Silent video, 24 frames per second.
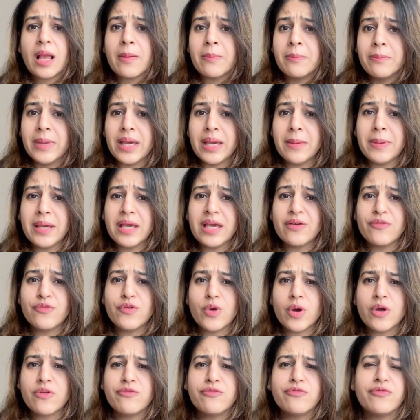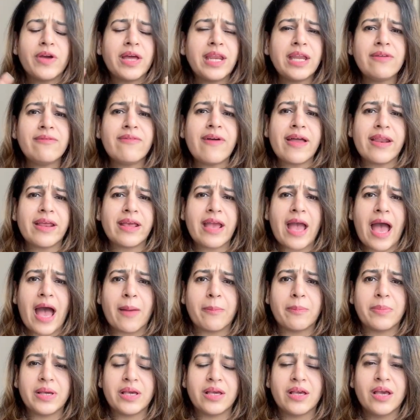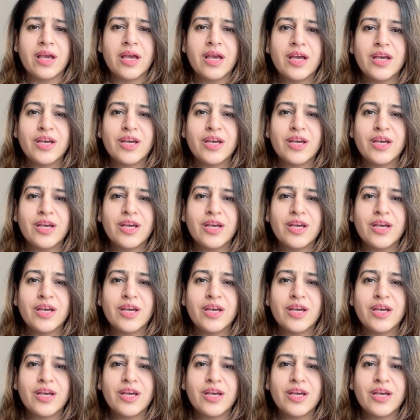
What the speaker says: Maybe if you're very, very happy,